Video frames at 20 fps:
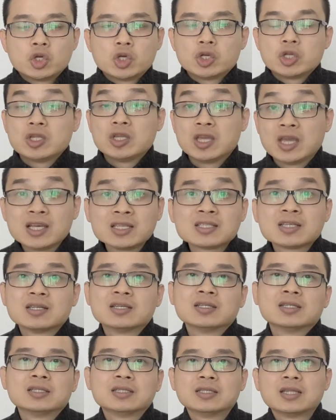Yes,
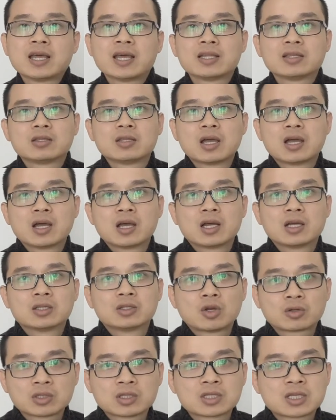that
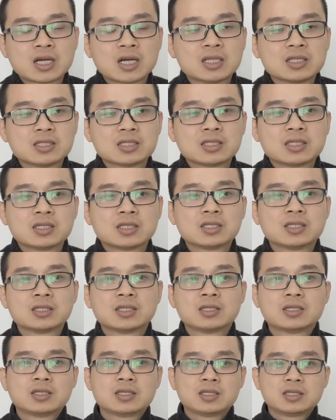Dr. Tan's
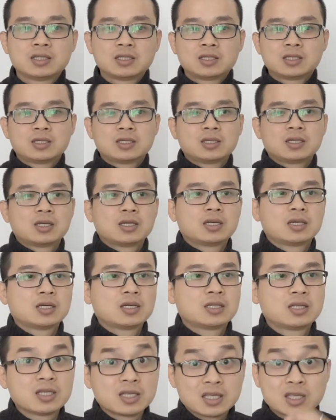
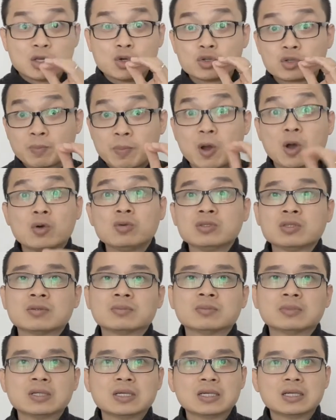did use pose
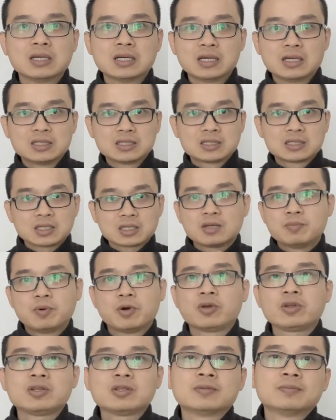at a certain
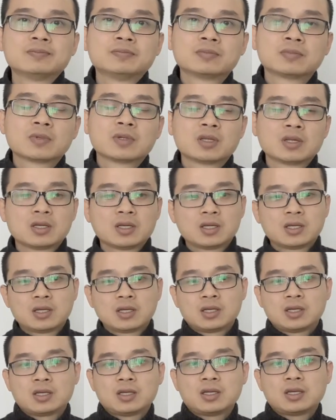point.
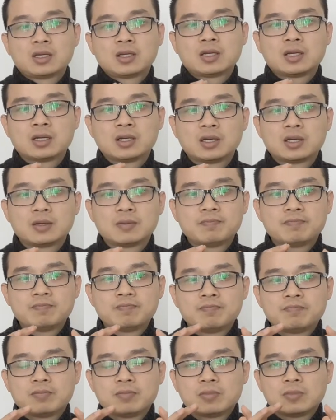
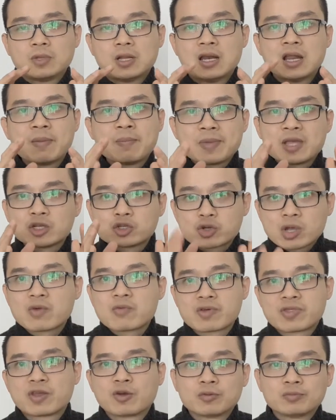Let me share
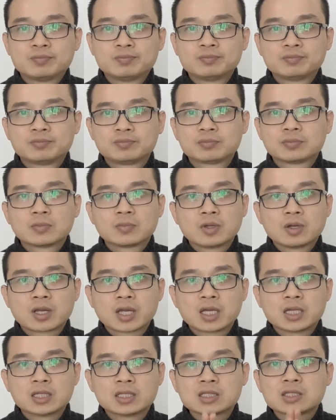with you.
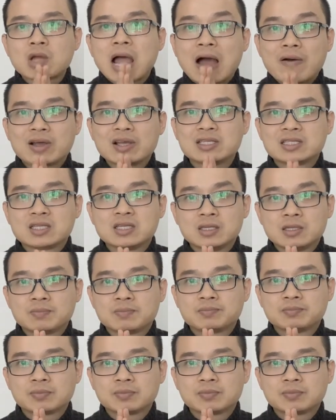Okay, this is how I see.